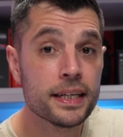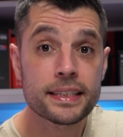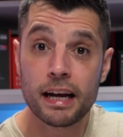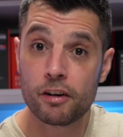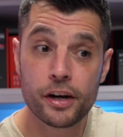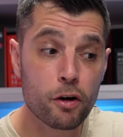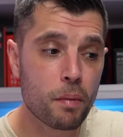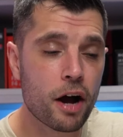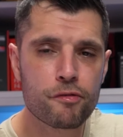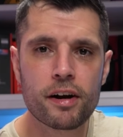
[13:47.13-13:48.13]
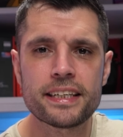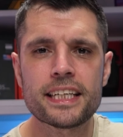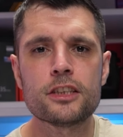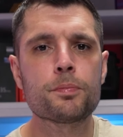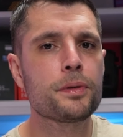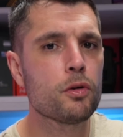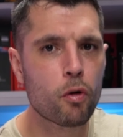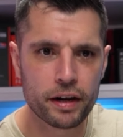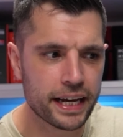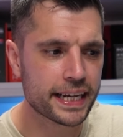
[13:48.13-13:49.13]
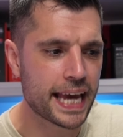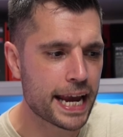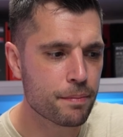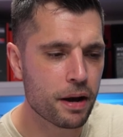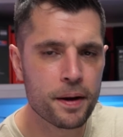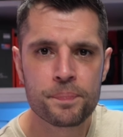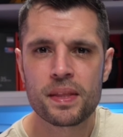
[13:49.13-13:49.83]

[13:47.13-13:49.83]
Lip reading: Now, I know my friend is purely a gamer.